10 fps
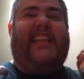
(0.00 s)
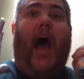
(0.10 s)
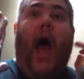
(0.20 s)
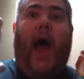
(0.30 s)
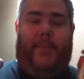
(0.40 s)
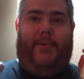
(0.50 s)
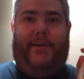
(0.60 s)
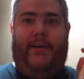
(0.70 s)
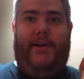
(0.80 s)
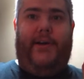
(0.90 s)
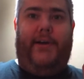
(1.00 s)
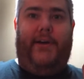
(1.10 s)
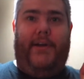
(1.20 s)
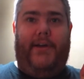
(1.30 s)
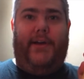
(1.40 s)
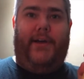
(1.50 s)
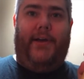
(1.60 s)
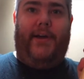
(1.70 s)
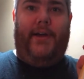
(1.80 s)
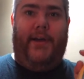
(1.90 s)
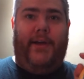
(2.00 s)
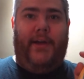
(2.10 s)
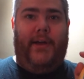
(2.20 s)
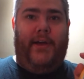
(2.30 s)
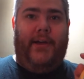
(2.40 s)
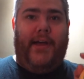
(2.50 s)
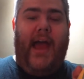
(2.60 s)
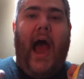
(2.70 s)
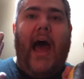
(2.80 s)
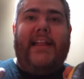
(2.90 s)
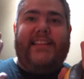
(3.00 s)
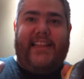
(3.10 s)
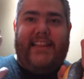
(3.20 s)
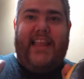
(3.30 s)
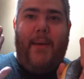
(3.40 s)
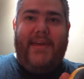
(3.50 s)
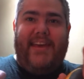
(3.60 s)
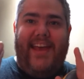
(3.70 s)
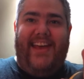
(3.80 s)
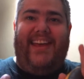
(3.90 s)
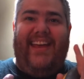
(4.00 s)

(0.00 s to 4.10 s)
Stop! Michael, what's going on, honey? Tell us. Let me.